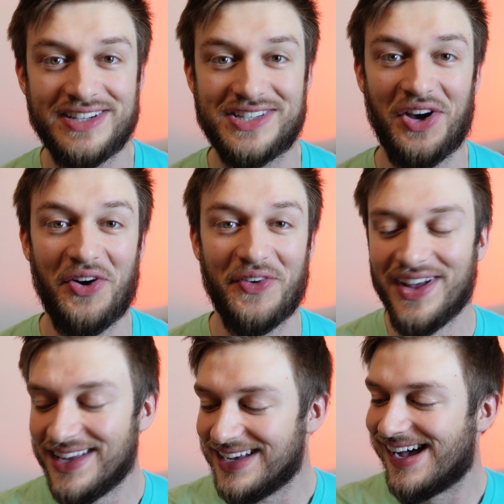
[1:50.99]
So,
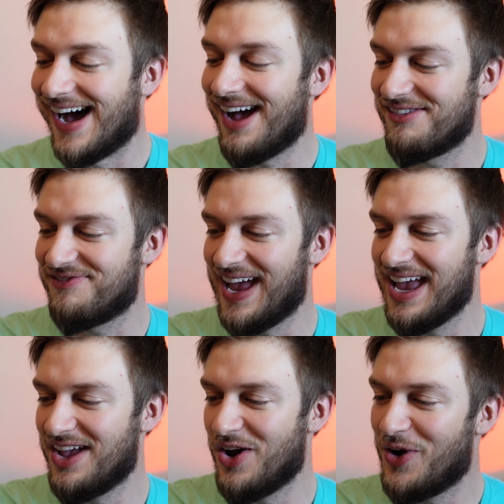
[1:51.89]
uh,
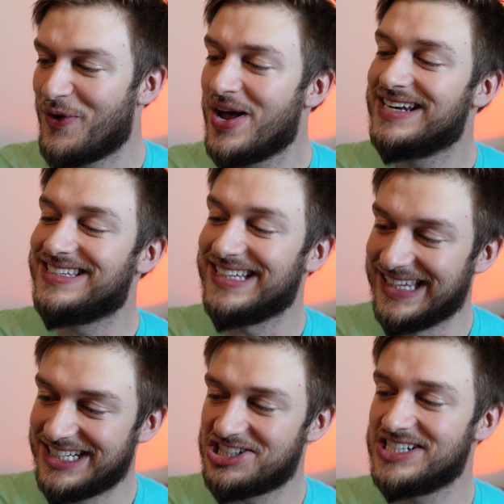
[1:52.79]
Faygo
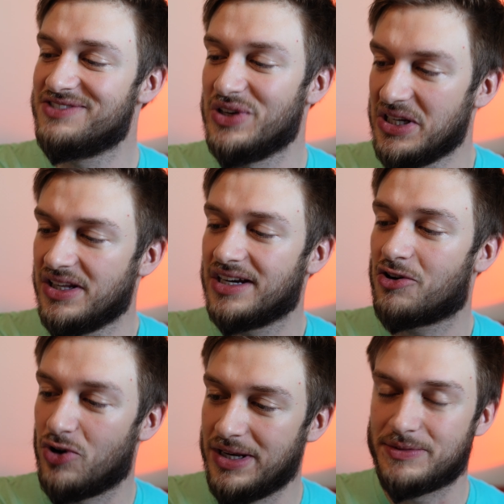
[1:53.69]
delicious vanilla
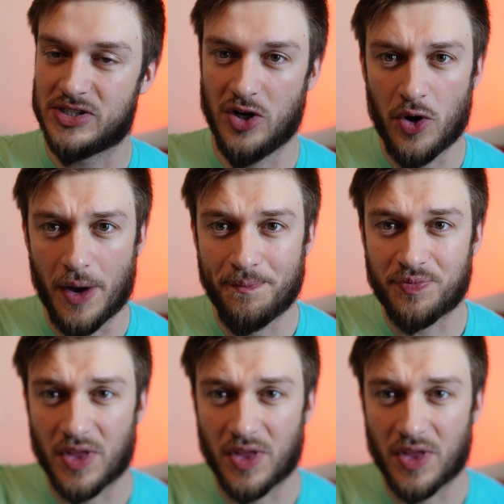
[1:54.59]
cream soda.